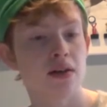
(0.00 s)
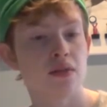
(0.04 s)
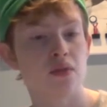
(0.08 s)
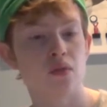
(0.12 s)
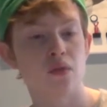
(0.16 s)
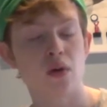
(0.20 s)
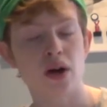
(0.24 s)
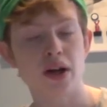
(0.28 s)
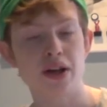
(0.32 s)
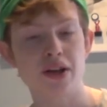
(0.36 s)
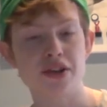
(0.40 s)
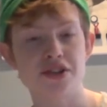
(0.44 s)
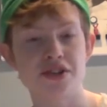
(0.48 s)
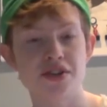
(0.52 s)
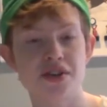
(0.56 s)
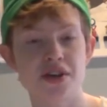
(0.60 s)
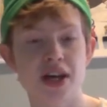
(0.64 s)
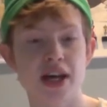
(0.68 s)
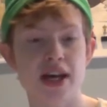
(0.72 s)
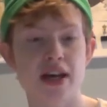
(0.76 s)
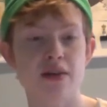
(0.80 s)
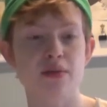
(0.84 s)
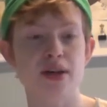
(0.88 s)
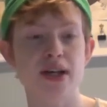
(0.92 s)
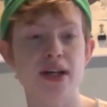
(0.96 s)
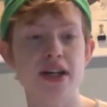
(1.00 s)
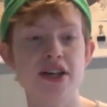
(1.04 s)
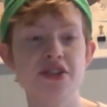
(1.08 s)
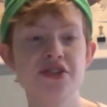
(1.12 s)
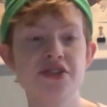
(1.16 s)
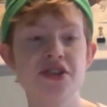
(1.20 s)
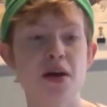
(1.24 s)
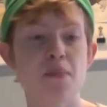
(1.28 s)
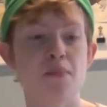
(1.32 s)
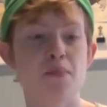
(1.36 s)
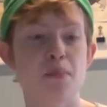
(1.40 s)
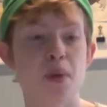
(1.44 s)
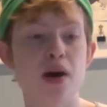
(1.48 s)
Right, here it
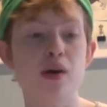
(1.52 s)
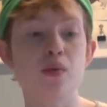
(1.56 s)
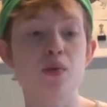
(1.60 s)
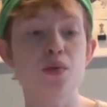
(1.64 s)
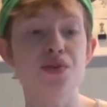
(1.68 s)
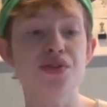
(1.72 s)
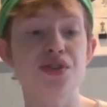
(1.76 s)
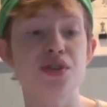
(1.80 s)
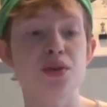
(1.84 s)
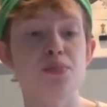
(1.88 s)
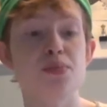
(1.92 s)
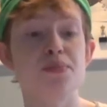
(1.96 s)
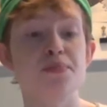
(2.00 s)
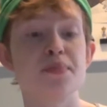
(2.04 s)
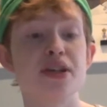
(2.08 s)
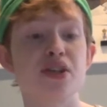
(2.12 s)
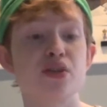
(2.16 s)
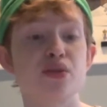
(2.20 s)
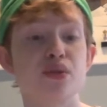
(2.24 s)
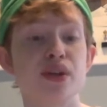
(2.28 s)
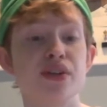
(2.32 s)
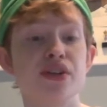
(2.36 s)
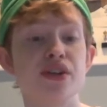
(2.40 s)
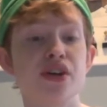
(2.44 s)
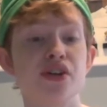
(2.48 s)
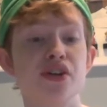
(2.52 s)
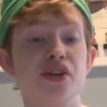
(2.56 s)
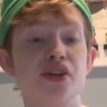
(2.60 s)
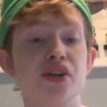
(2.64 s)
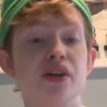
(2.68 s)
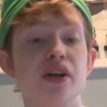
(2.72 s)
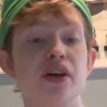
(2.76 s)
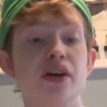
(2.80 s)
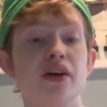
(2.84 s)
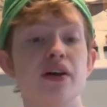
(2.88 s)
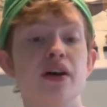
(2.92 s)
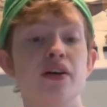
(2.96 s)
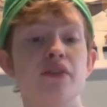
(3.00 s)
is. Pokemon Super Mystery
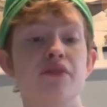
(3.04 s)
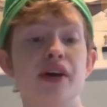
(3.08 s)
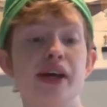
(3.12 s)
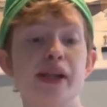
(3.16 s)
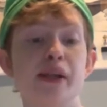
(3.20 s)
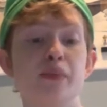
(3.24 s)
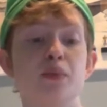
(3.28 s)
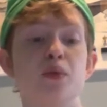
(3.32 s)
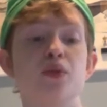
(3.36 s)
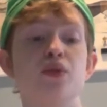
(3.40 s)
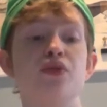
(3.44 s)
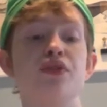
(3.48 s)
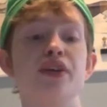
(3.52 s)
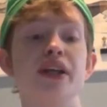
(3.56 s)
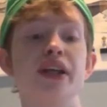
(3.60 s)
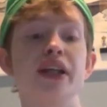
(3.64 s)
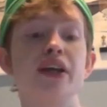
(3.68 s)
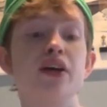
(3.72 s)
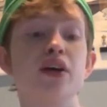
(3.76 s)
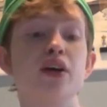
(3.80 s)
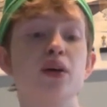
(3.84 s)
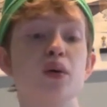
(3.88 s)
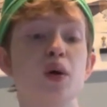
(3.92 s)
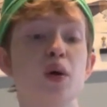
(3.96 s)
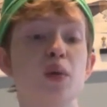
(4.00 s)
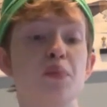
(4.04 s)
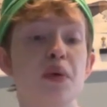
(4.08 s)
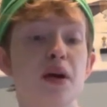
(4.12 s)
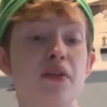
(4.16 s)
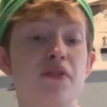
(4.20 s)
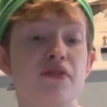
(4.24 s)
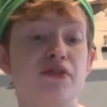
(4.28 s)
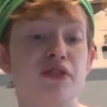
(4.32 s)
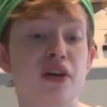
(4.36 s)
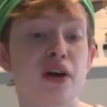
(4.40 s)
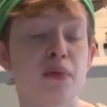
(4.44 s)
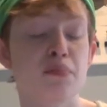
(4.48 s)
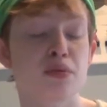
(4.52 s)
Dungeon, available for Europe,
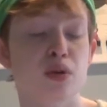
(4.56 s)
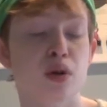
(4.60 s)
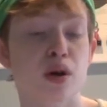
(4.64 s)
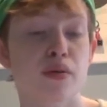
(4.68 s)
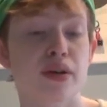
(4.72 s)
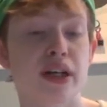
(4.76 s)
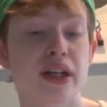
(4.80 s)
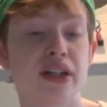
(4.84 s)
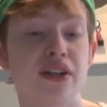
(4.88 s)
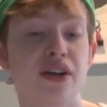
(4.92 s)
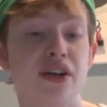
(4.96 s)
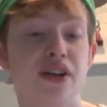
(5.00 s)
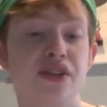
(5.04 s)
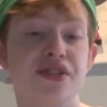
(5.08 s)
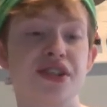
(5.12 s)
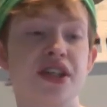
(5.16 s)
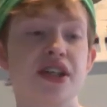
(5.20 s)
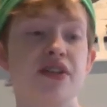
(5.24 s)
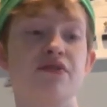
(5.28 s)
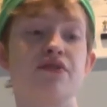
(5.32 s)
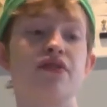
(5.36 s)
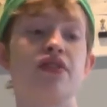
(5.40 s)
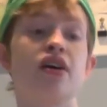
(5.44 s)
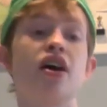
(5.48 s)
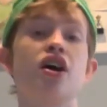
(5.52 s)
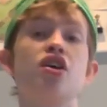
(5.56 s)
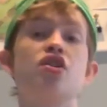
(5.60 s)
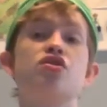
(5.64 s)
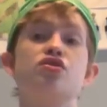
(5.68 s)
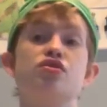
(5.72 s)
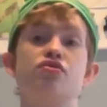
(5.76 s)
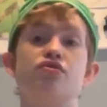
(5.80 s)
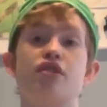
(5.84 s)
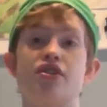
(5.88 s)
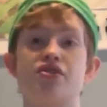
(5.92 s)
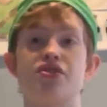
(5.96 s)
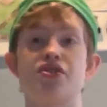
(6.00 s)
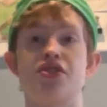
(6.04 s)
February nineteenth, two
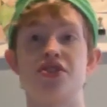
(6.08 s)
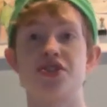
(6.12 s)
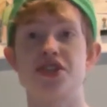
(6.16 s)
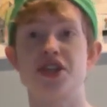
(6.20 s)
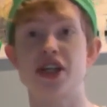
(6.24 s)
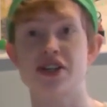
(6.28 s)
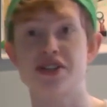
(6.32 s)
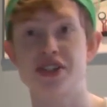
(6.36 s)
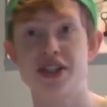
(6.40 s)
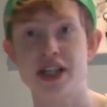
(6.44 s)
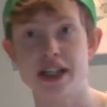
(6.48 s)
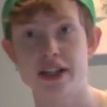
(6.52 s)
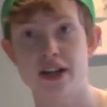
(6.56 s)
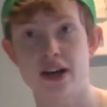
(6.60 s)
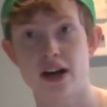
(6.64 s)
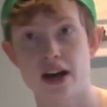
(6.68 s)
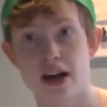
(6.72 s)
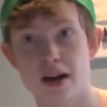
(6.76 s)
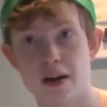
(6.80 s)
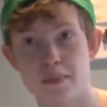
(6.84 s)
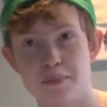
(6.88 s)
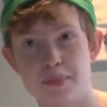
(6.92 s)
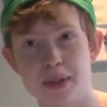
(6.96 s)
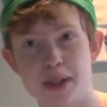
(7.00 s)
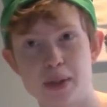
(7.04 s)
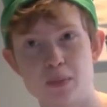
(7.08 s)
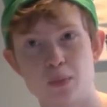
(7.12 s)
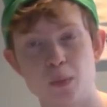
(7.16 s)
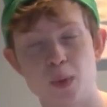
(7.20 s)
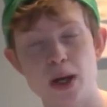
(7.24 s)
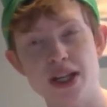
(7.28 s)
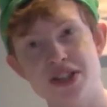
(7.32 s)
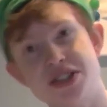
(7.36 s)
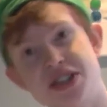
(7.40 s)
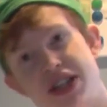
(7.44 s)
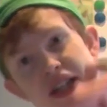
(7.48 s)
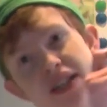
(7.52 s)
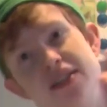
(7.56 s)
thousand sixteen. I have been
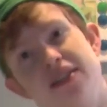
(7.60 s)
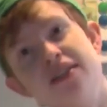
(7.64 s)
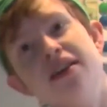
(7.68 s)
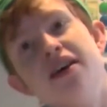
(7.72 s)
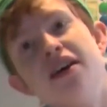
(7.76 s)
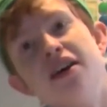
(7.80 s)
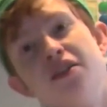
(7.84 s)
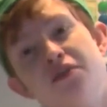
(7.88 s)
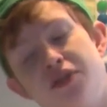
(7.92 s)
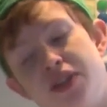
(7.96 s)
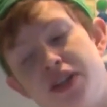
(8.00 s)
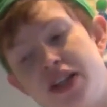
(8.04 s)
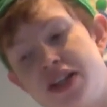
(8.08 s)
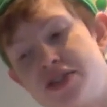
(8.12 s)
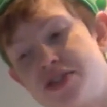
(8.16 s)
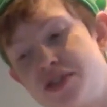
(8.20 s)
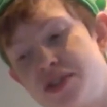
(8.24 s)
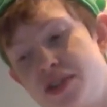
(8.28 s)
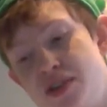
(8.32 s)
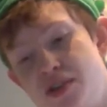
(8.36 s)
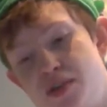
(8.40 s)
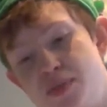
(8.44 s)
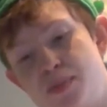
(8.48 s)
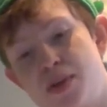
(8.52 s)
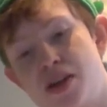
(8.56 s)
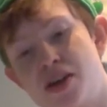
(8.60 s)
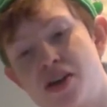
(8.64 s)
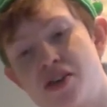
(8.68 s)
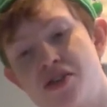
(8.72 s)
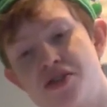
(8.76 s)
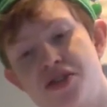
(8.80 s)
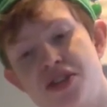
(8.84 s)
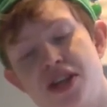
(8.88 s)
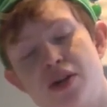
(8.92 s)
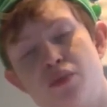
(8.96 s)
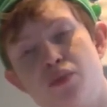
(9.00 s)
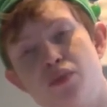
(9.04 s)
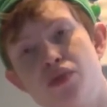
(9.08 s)
waiting for this news
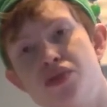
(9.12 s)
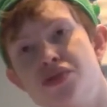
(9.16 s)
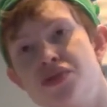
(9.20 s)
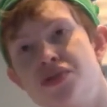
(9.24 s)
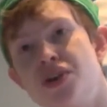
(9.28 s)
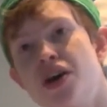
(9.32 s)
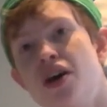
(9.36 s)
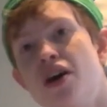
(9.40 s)
because it was